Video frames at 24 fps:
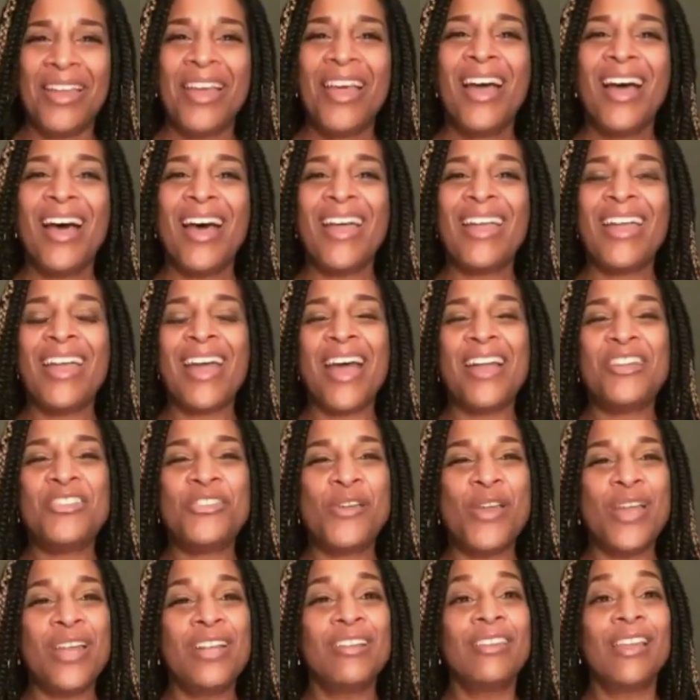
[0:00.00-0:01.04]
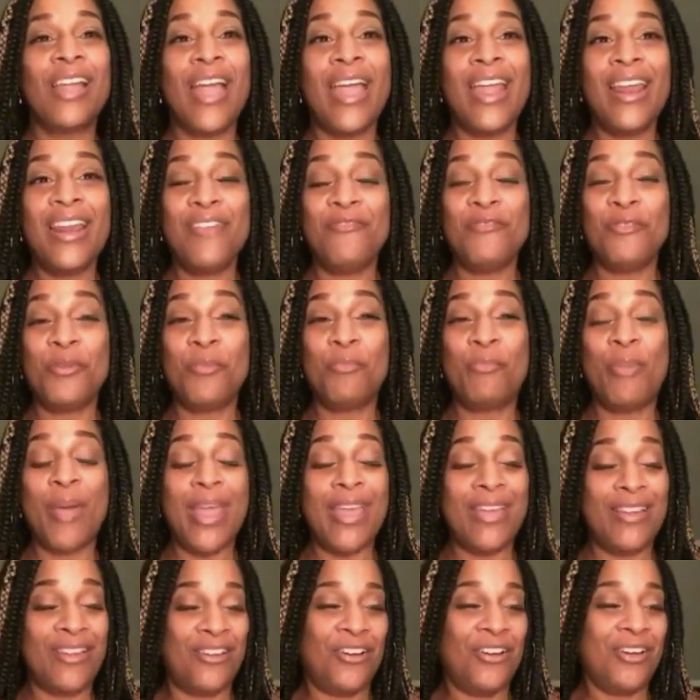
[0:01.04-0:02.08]
I got you. And Elaine, if you
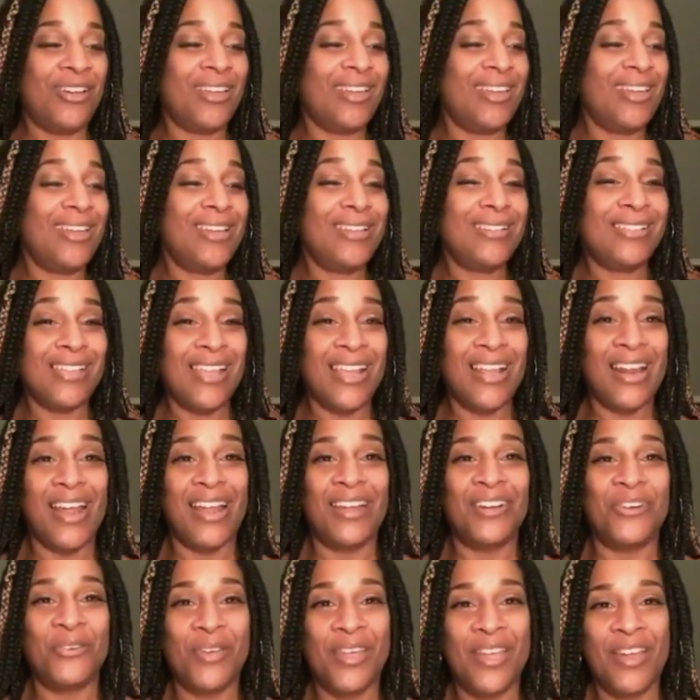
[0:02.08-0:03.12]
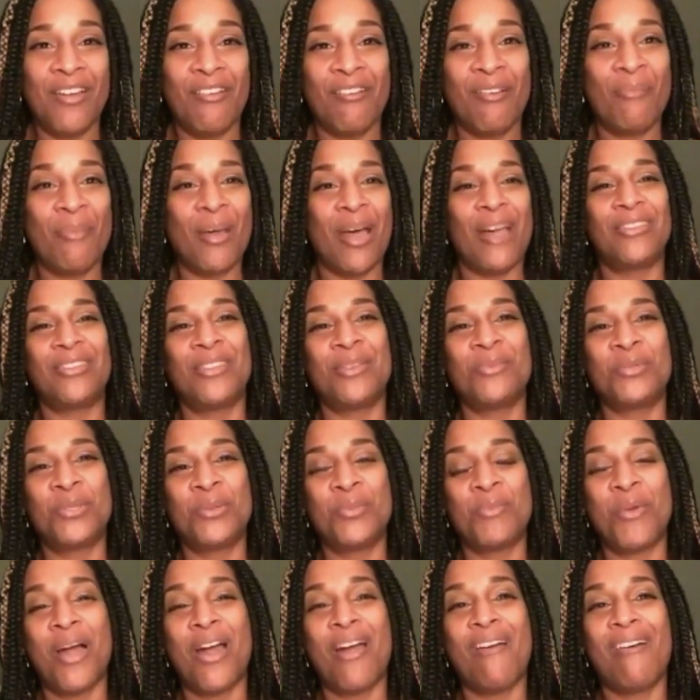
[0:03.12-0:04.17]
bake cookies and I don't hear about them
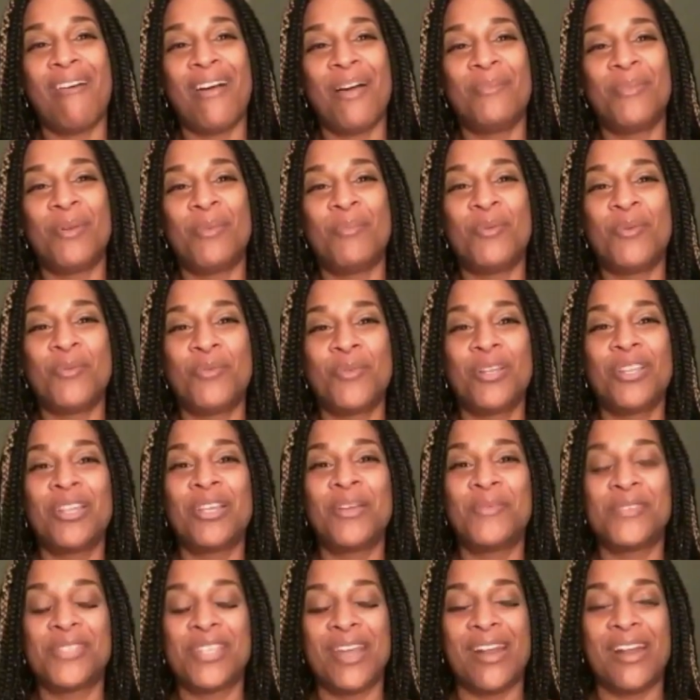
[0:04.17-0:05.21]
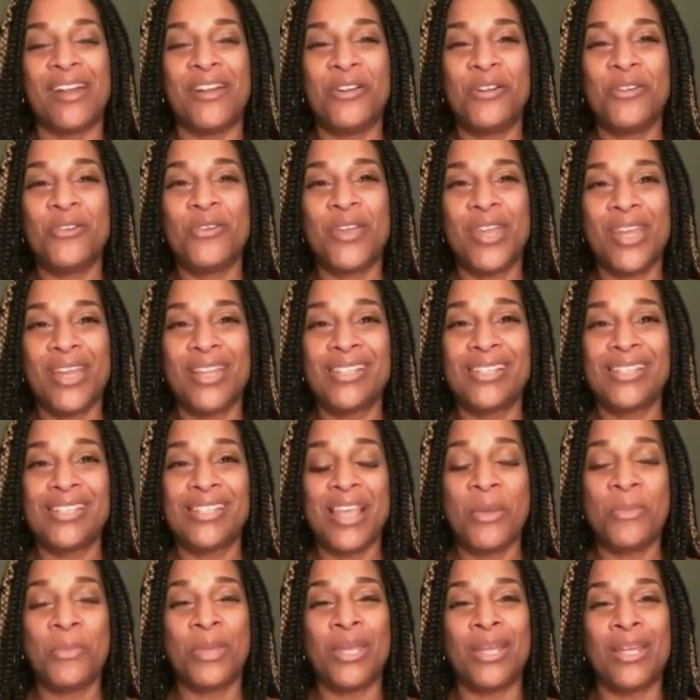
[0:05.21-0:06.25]
tomorrow, I'm going to be really upset. I know you can't
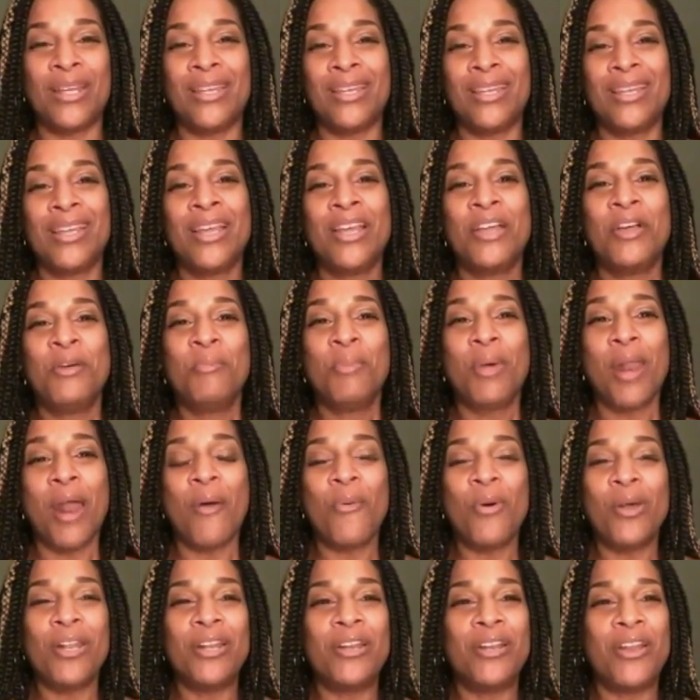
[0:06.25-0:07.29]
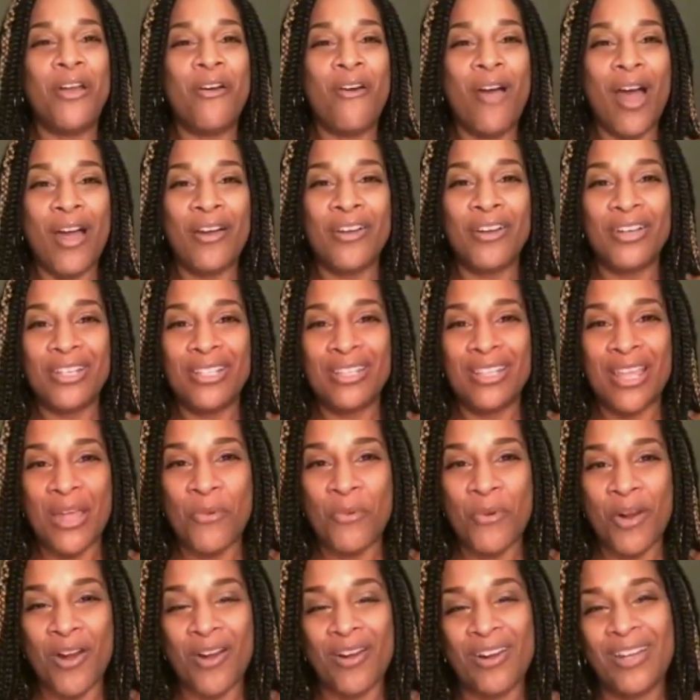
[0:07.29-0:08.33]
send me any, but I want to know how good they
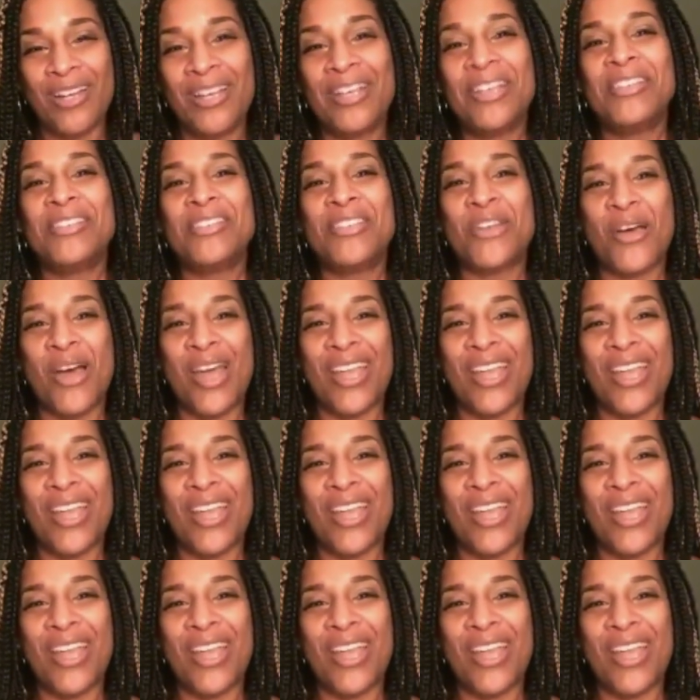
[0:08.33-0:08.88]
were. So